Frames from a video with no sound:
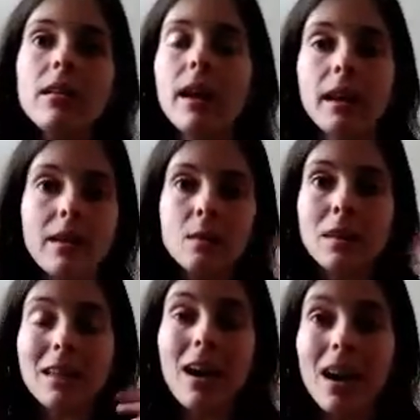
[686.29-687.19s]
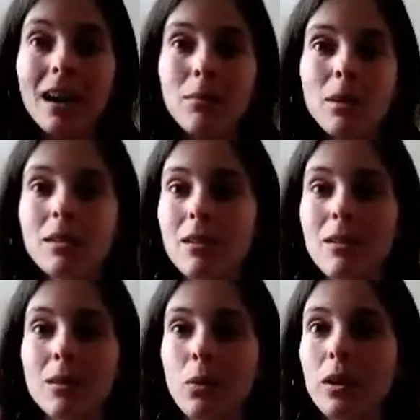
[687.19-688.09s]
and it gives me time because I don't
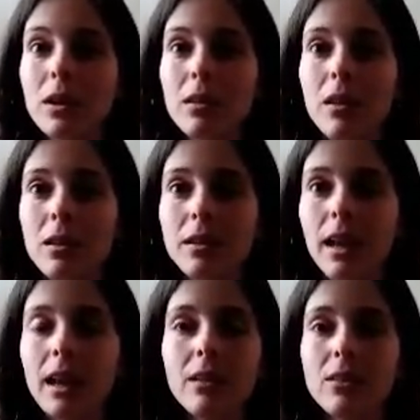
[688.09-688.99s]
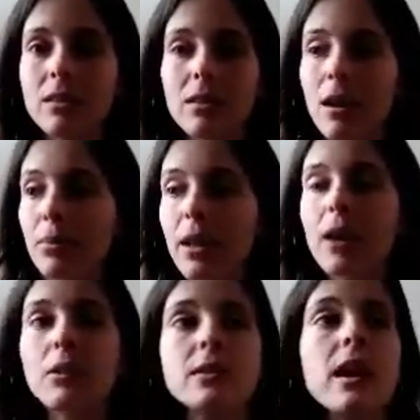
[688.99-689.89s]
have to work all day, just a couple hours.